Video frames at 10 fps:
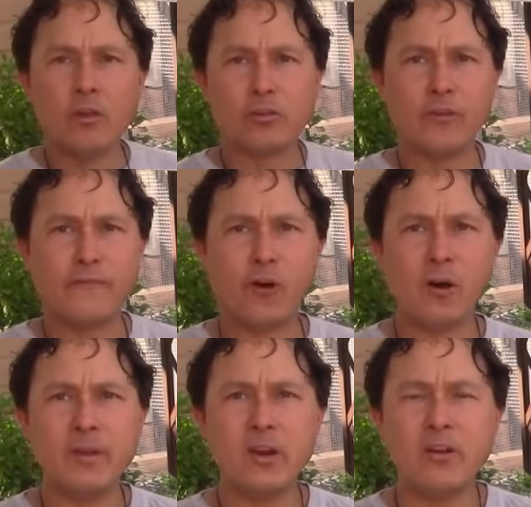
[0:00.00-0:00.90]
So the
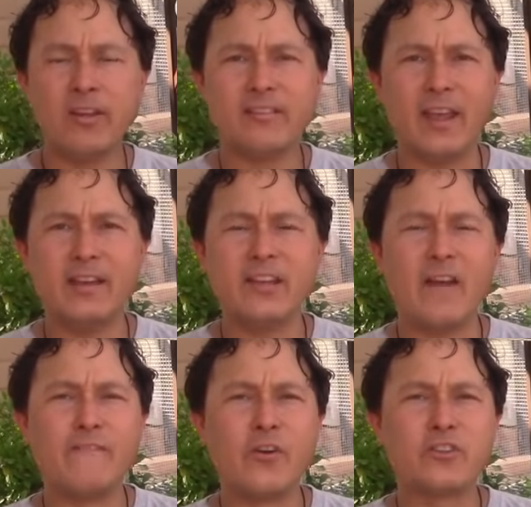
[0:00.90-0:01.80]
farm here is a
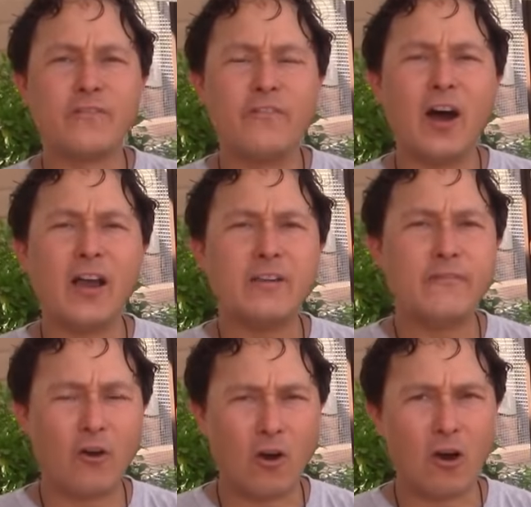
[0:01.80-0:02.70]
diversified
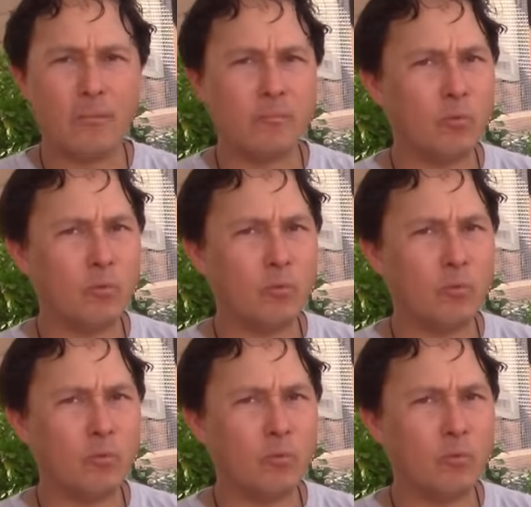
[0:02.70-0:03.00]
farm,